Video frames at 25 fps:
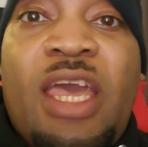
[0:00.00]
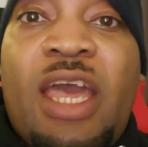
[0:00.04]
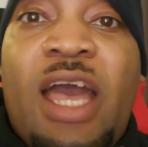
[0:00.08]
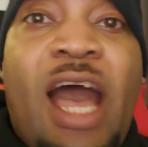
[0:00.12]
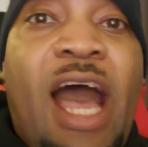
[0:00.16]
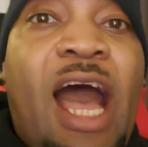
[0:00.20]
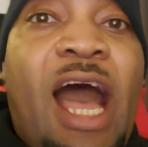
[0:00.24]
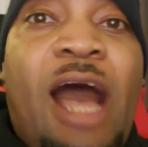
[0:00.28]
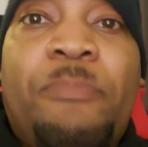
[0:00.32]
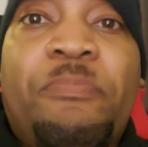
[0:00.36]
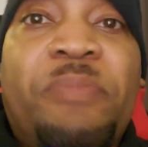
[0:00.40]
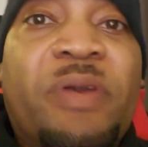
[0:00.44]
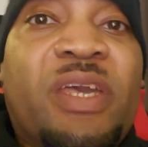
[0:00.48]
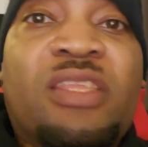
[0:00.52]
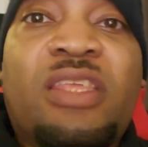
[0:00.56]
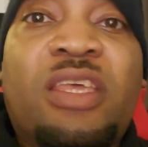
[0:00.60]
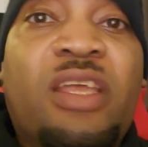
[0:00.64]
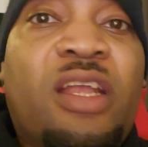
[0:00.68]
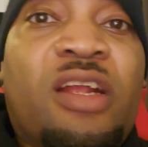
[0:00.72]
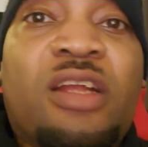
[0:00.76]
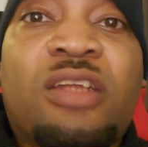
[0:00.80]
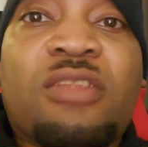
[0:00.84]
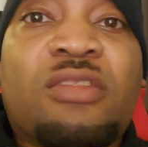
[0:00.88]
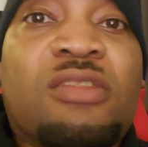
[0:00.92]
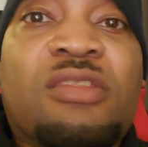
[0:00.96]
I've been
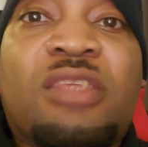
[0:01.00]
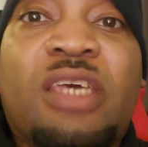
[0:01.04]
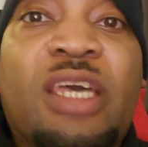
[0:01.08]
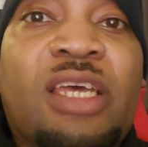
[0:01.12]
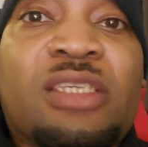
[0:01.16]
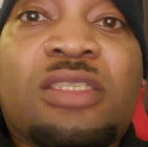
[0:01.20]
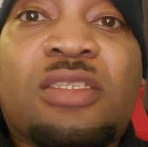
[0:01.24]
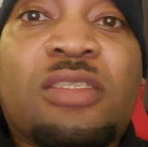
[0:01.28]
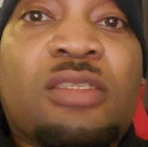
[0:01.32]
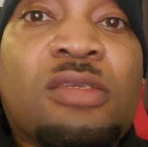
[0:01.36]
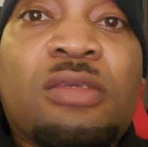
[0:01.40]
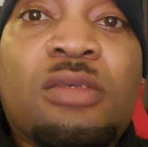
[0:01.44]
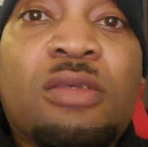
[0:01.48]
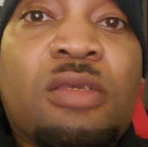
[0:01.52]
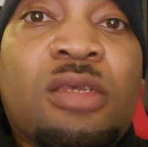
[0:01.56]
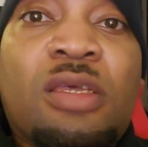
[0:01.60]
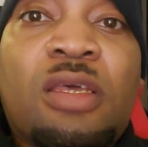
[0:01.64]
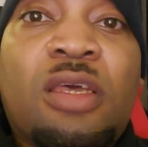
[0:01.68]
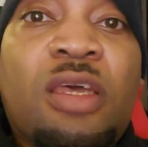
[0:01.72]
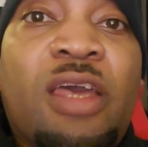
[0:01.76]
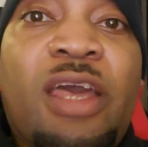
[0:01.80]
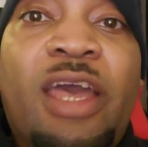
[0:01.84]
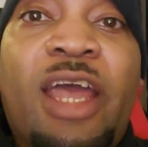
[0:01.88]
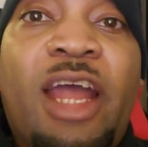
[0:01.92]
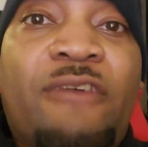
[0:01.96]
hearing this
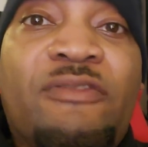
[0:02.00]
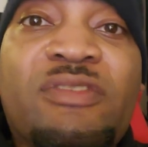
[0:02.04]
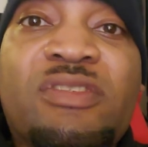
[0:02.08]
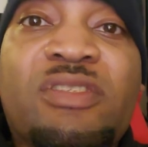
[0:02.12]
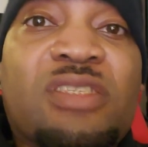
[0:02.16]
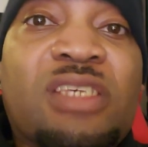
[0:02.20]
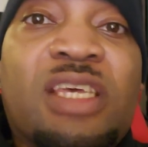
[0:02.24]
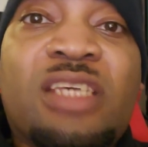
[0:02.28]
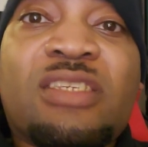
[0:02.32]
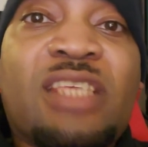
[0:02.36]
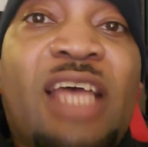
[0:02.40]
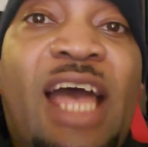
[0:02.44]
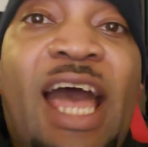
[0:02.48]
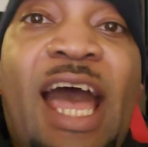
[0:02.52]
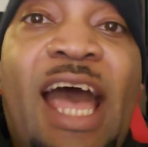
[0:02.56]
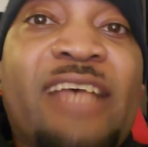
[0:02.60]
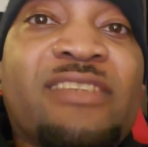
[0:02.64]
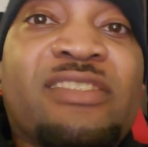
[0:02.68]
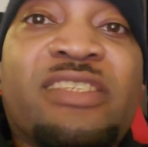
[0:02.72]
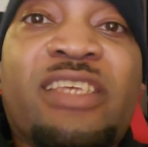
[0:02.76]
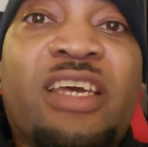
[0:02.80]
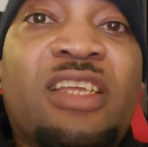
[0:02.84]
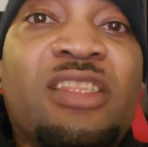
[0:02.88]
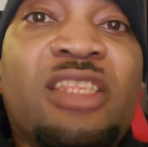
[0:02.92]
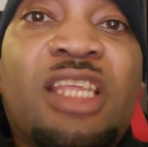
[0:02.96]
ever since
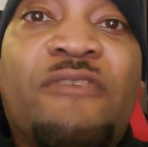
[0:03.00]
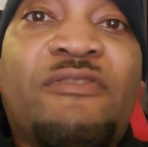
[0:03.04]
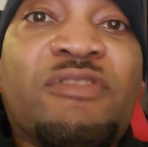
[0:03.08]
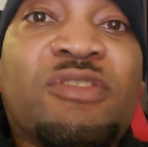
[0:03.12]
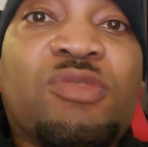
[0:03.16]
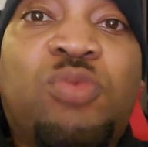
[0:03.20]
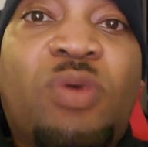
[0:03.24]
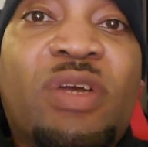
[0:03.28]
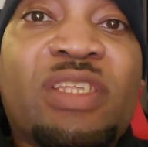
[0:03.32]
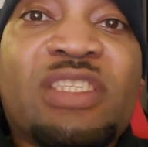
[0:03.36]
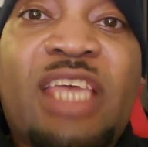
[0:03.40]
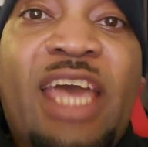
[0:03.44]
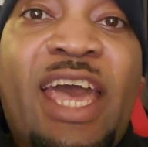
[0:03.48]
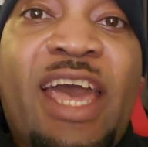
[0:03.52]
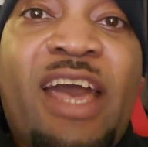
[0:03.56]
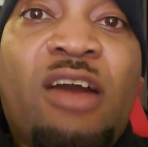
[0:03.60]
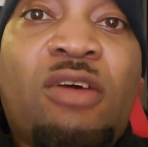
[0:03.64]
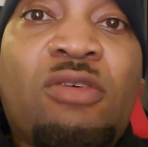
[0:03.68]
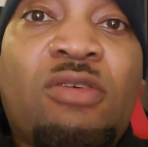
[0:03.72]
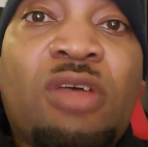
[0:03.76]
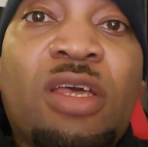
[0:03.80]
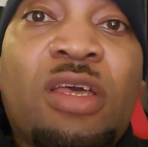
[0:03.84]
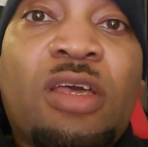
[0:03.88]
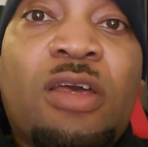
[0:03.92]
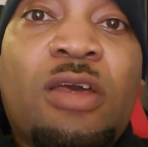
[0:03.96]
Isaiah Livers went down.